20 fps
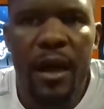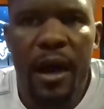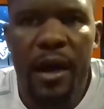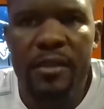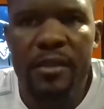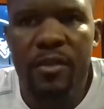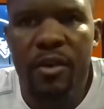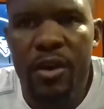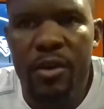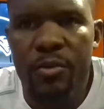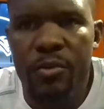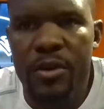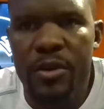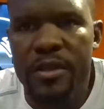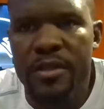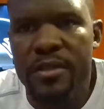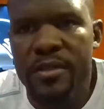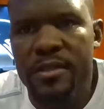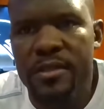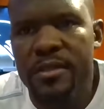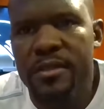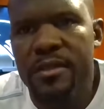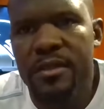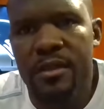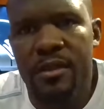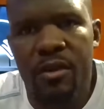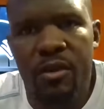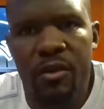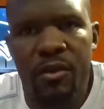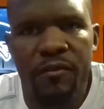I thought it was,
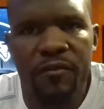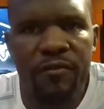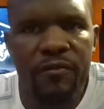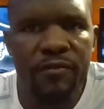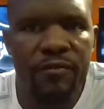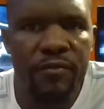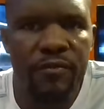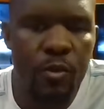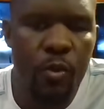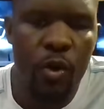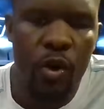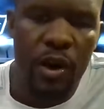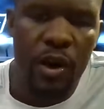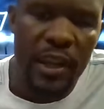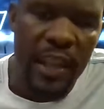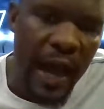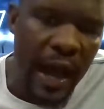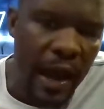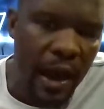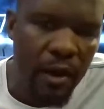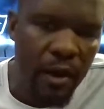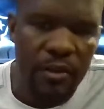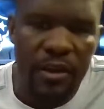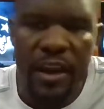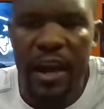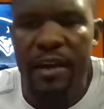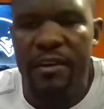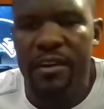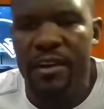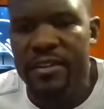if you weren't loud
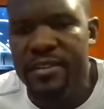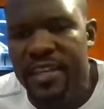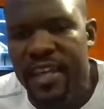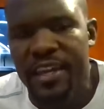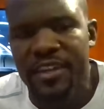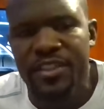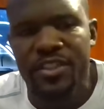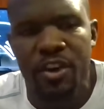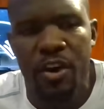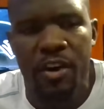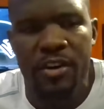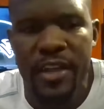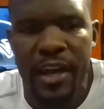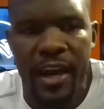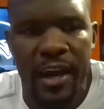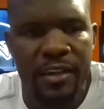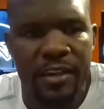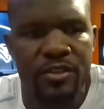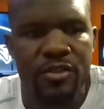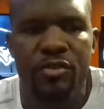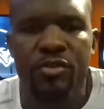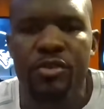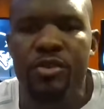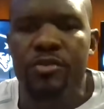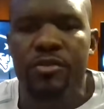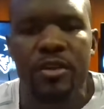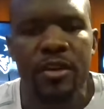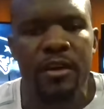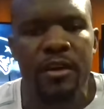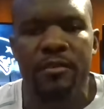and had a take charge attitude,
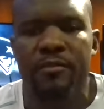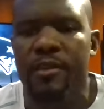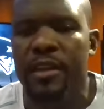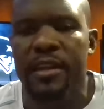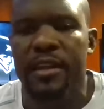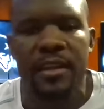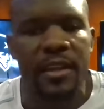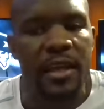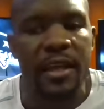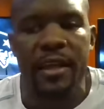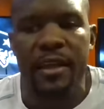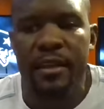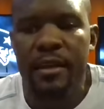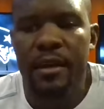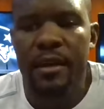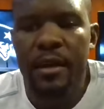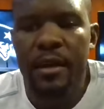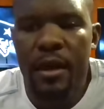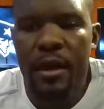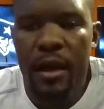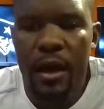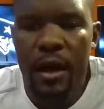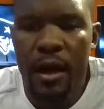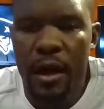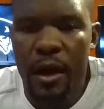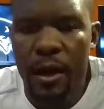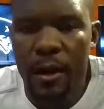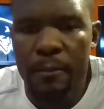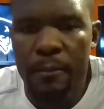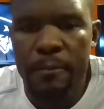you couldn't really lead.
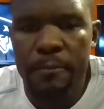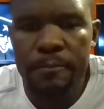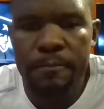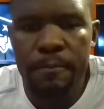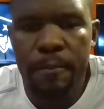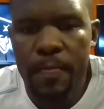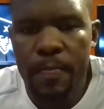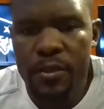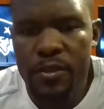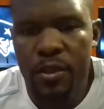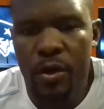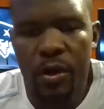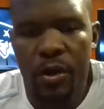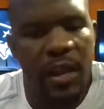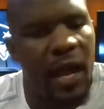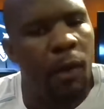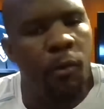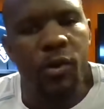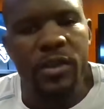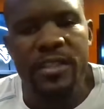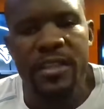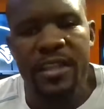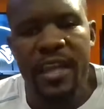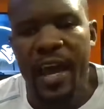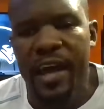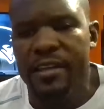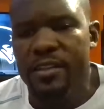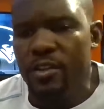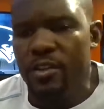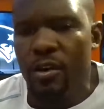Um, and I wasn't
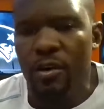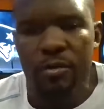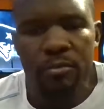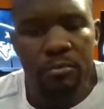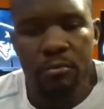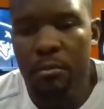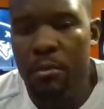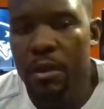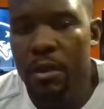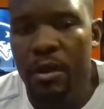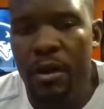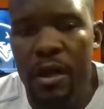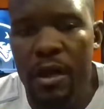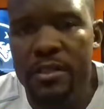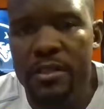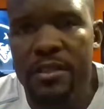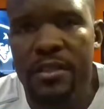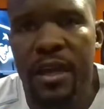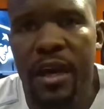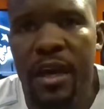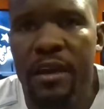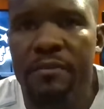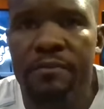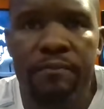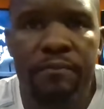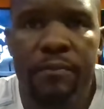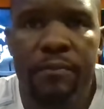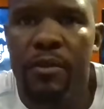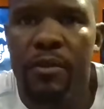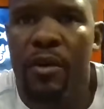that. So, I just kind of
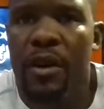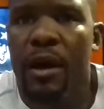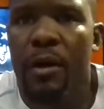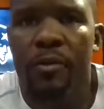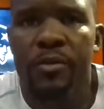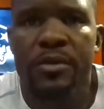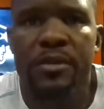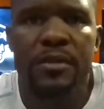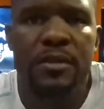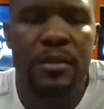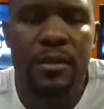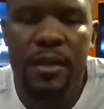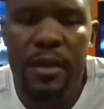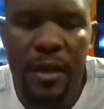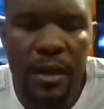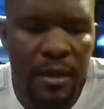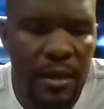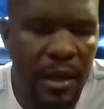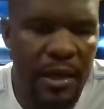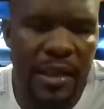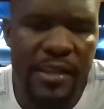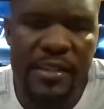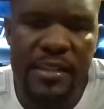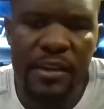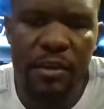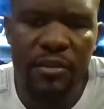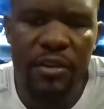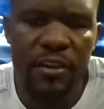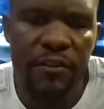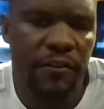thought I was not
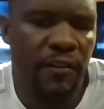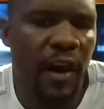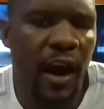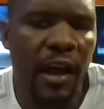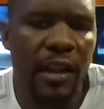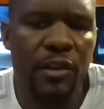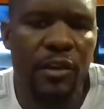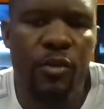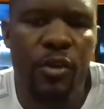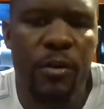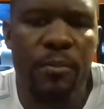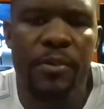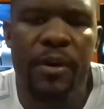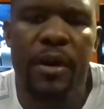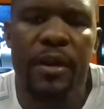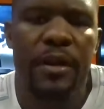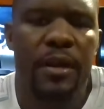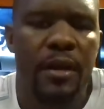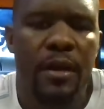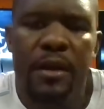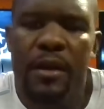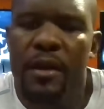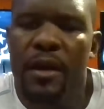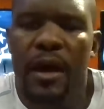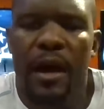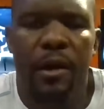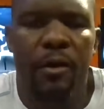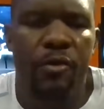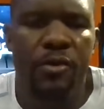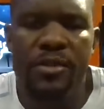necessarily a follower, but
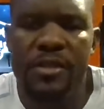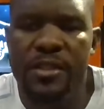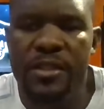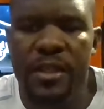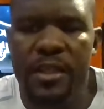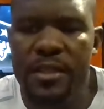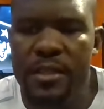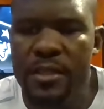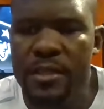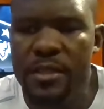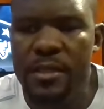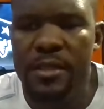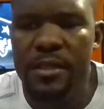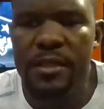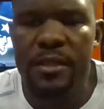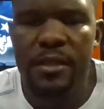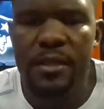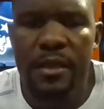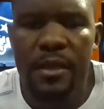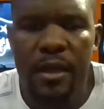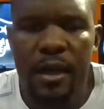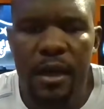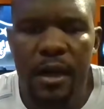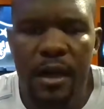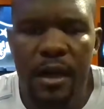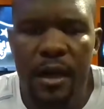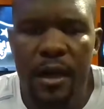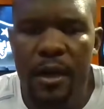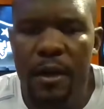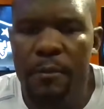I was just,
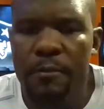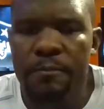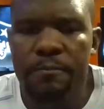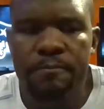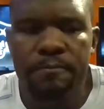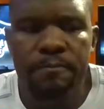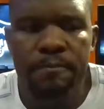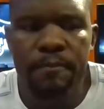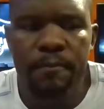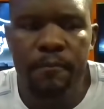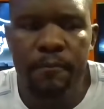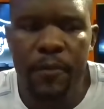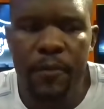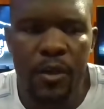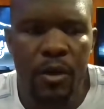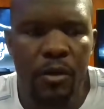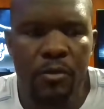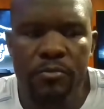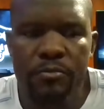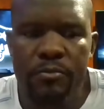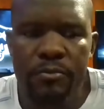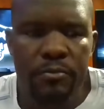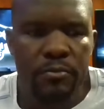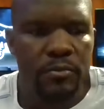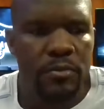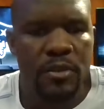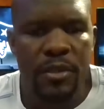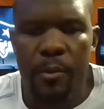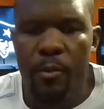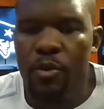you know,
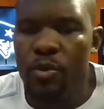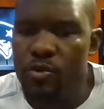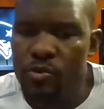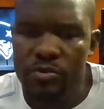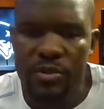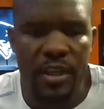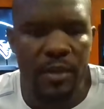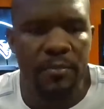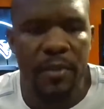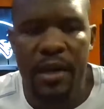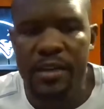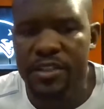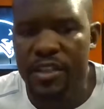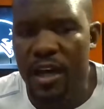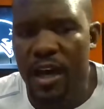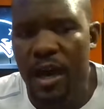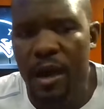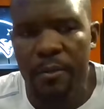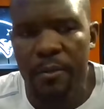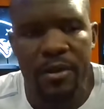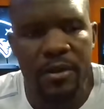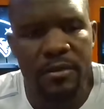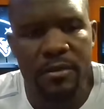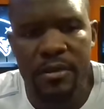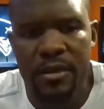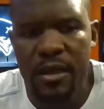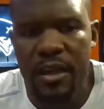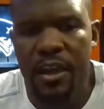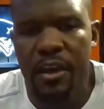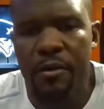someone who did my job and
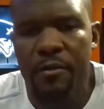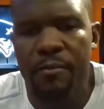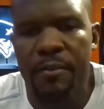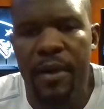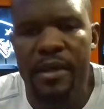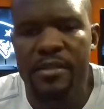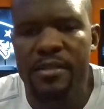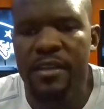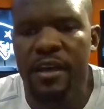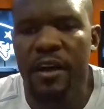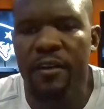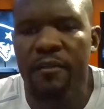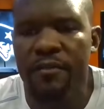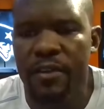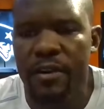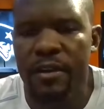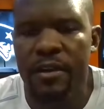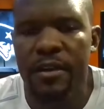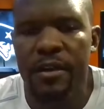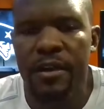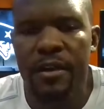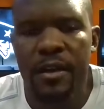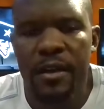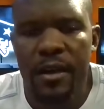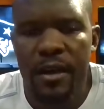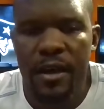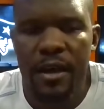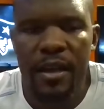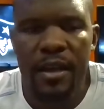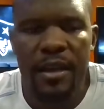took care of my stuff. And
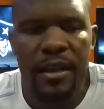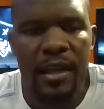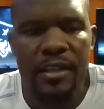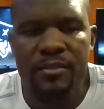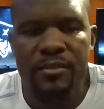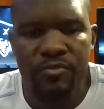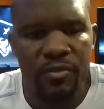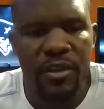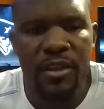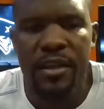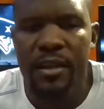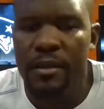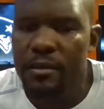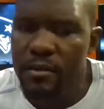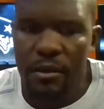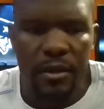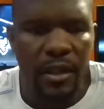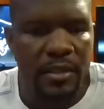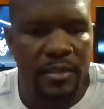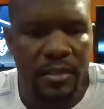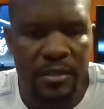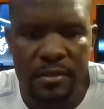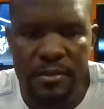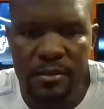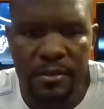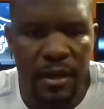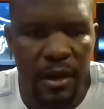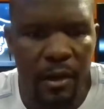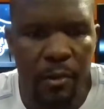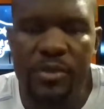that's really,
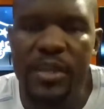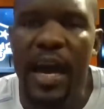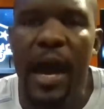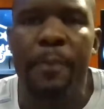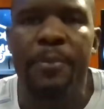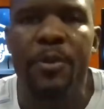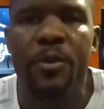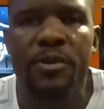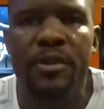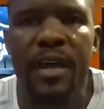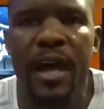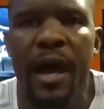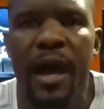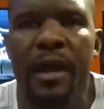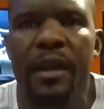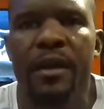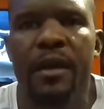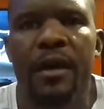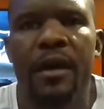I was happy with that.